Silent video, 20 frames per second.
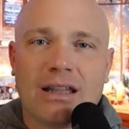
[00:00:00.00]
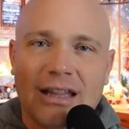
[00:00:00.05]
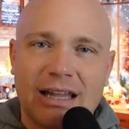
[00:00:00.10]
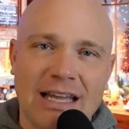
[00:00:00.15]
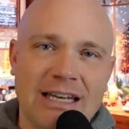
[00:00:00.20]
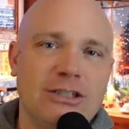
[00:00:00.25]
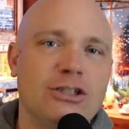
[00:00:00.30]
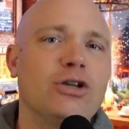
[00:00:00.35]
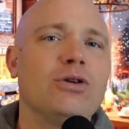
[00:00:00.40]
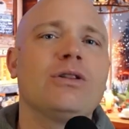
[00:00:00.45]

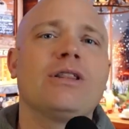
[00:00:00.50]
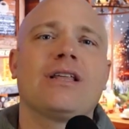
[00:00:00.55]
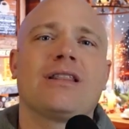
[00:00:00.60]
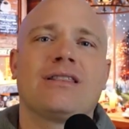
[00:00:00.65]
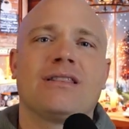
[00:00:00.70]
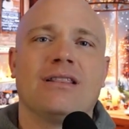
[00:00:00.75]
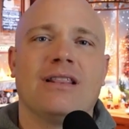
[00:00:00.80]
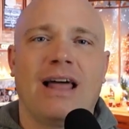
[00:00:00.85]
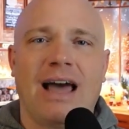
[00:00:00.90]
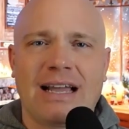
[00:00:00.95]
and do the
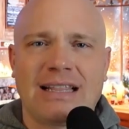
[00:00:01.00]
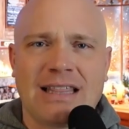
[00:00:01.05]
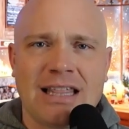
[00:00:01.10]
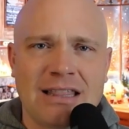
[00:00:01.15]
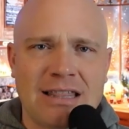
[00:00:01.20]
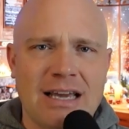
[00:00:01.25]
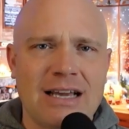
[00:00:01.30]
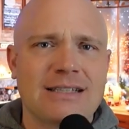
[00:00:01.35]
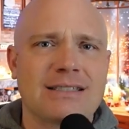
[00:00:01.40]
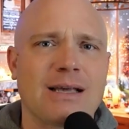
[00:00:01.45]
like the
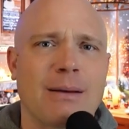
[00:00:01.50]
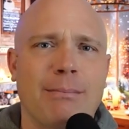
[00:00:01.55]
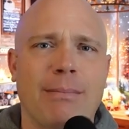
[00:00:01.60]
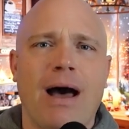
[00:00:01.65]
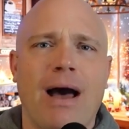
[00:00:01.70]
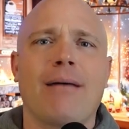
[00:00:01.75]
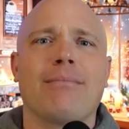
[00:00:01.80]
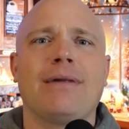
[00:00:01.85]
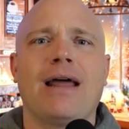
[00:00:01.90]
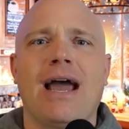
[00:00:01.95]
things that
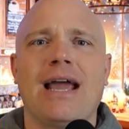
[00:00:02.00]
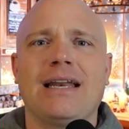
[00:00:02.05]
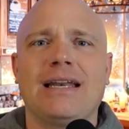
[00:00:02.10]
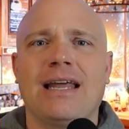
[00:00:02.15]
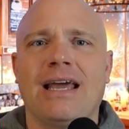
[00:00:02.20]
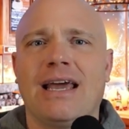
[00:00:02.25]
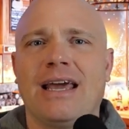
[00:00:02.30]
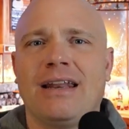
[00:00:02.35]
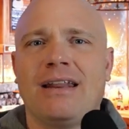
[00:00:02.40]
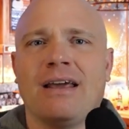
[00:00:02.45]
Bob Knight
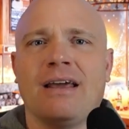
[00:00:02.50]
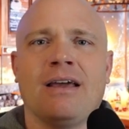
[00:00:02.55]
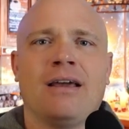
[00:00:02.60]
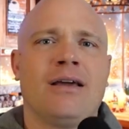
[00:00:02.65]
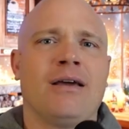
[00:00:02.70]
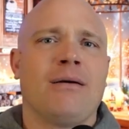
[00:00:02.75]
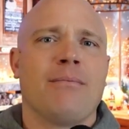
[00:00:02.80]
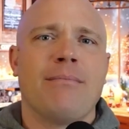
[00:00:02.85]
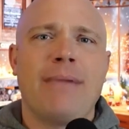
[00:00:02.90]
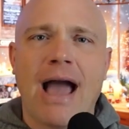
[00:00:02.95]
did
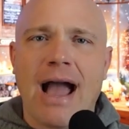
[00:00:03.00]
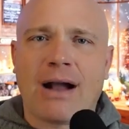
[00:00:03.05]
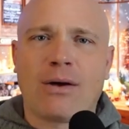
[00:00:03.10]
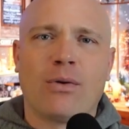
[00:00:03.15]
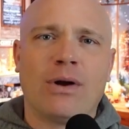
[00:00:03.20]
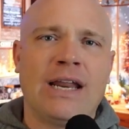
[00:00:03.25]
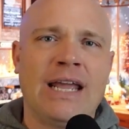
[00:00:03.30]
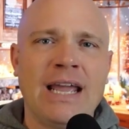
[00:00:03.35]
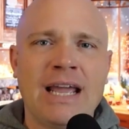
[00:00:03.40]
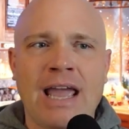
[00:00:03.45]
back
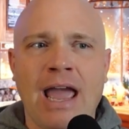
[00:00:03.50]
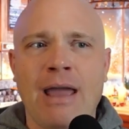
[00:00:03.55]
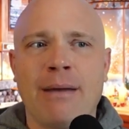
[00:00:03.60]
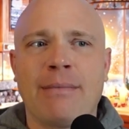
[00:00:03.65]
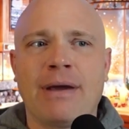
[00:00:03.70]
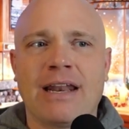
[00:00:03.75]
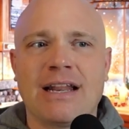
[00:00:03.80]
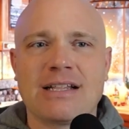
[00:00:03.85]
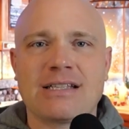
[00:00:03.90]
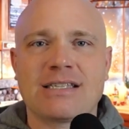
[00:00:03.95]
when he
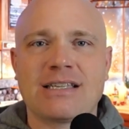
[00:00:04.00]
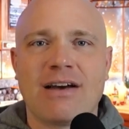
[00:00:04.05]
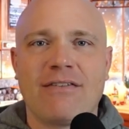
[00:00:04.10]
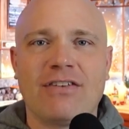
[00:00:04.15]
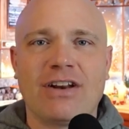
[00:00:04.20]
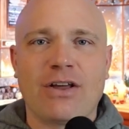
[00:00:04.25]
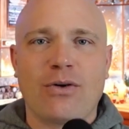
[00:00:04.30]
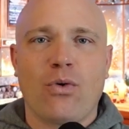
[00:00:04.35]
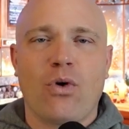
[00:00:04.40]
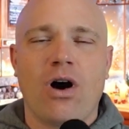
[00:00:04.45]
came in
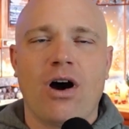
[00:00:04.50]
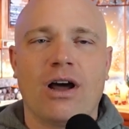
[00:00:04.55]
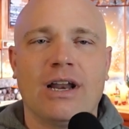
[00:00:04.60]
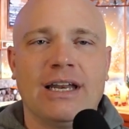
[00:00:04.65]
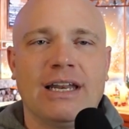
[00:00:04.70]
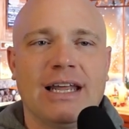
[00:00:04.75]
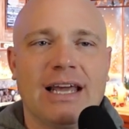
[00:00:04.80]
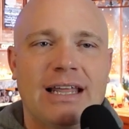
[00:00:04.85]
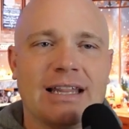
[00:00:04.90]
71.